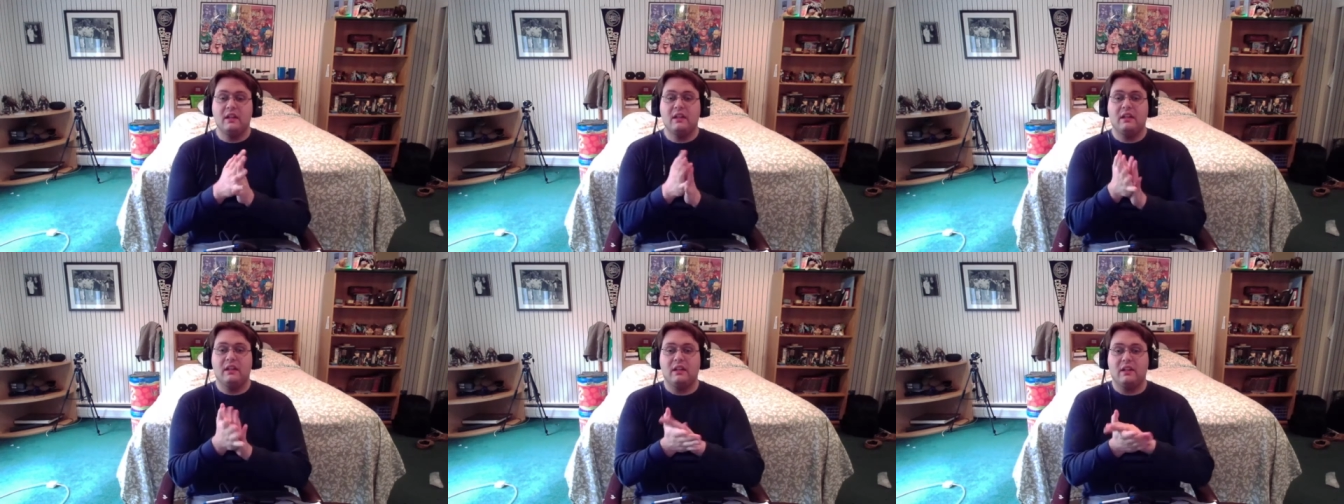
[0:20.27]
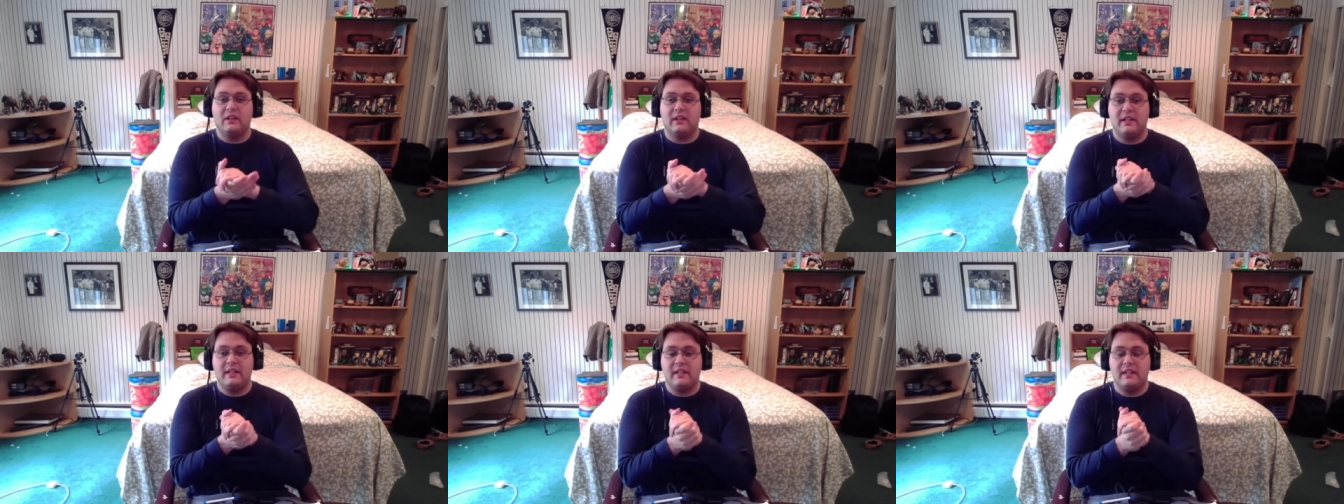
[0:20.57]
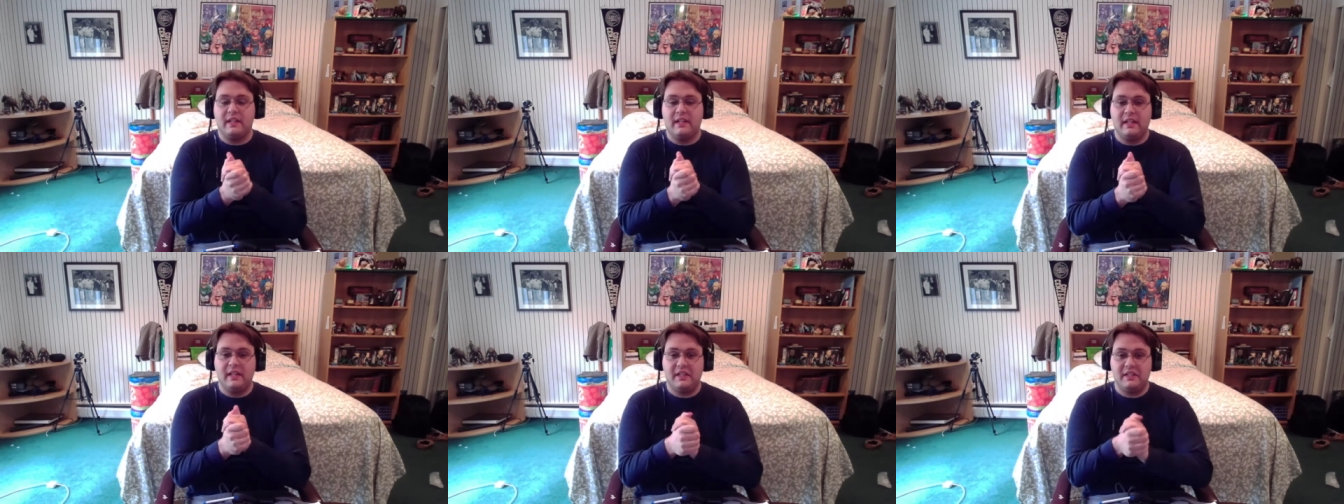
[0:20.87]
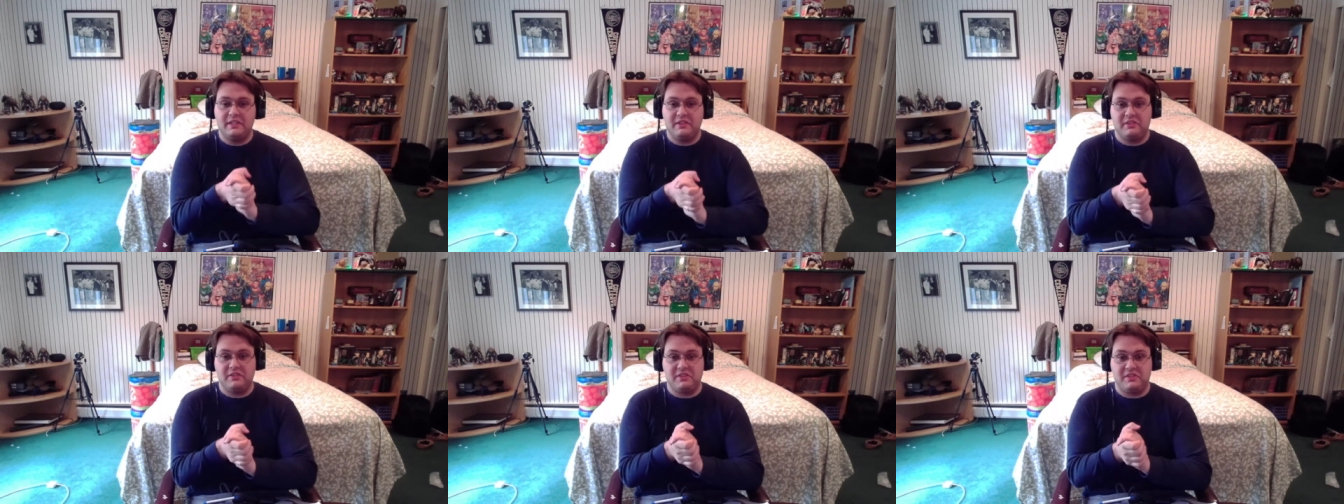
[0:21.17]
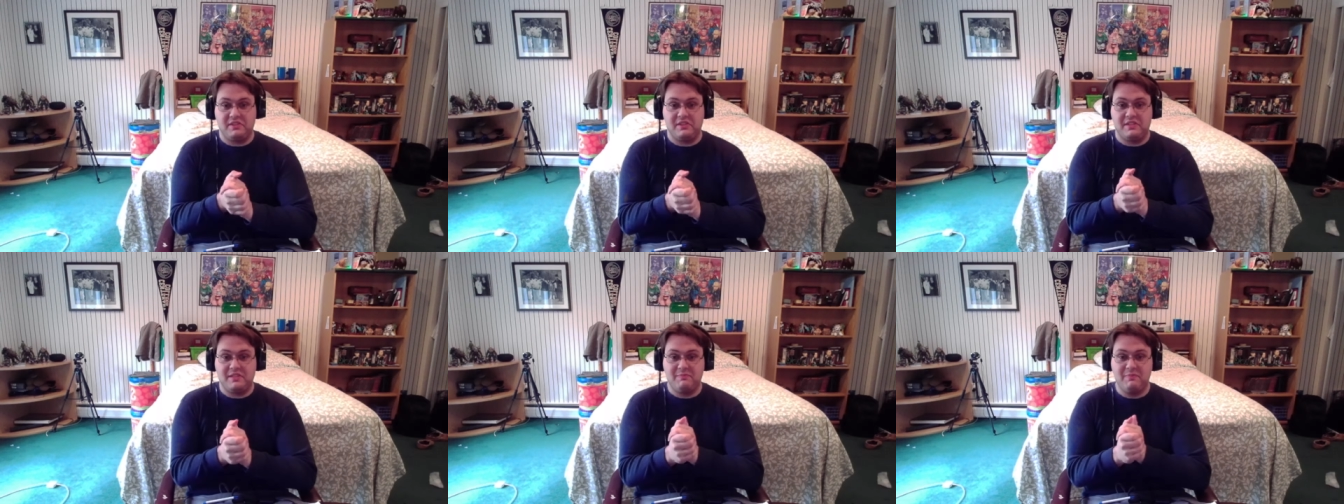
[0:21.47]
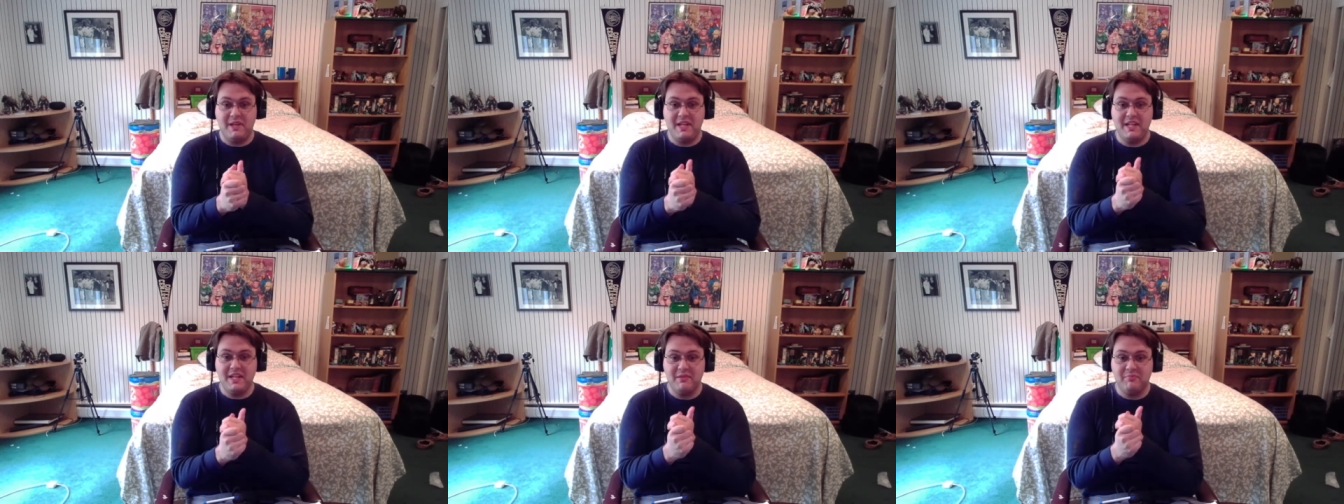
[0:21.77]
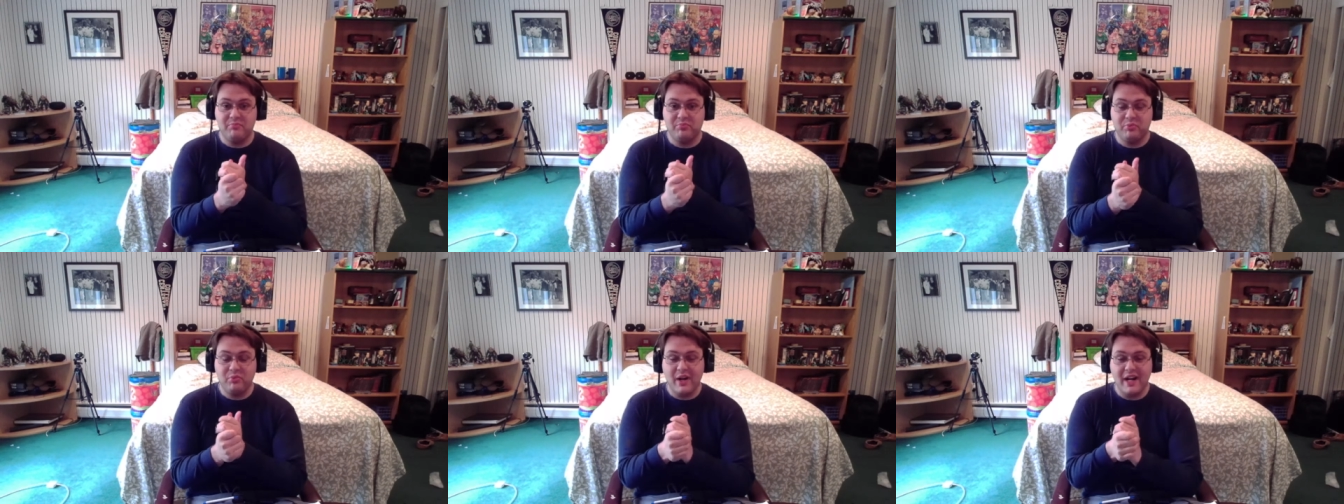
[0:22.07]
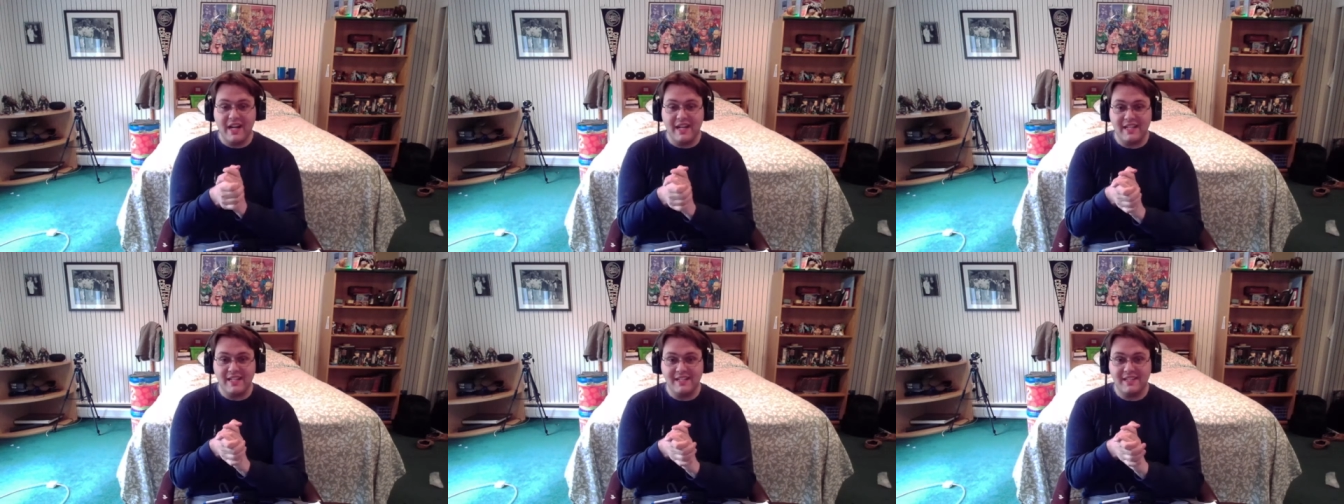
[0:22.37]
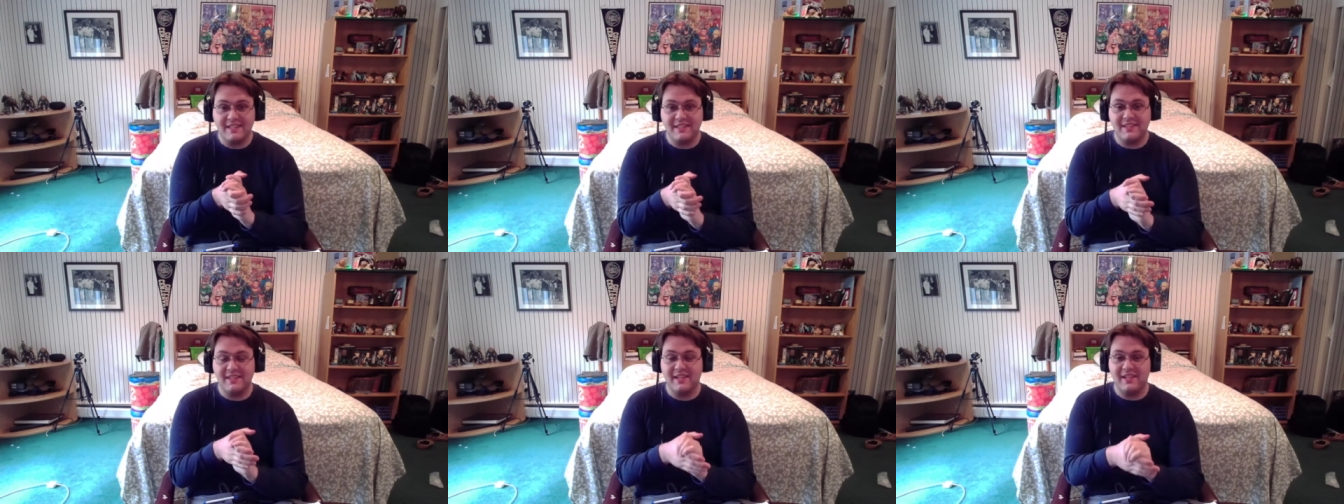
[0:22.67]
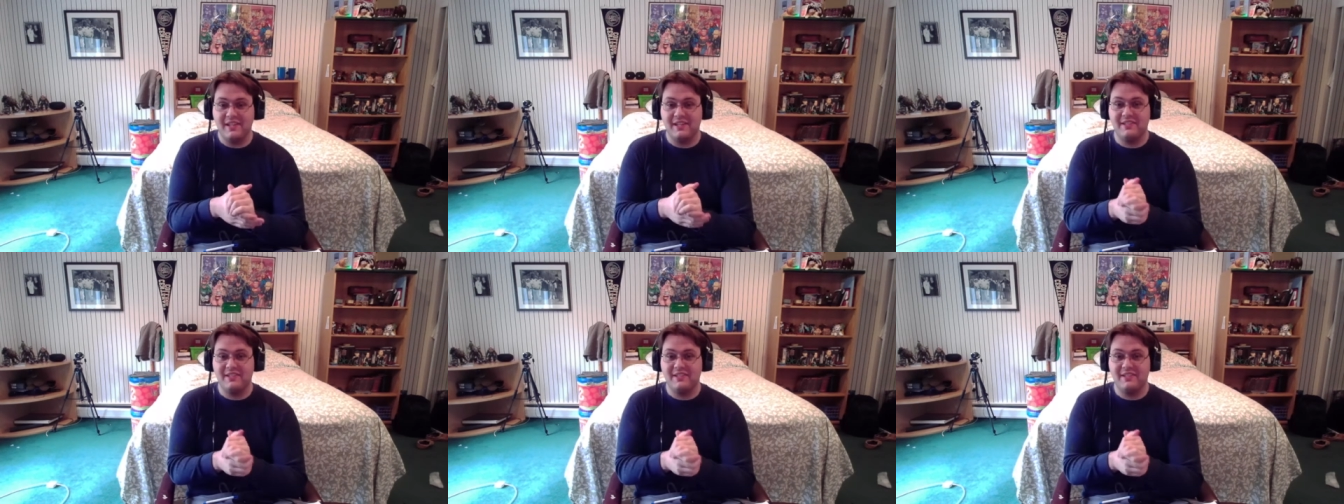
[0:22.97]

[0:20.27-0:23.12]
Alright, speaking of breaks,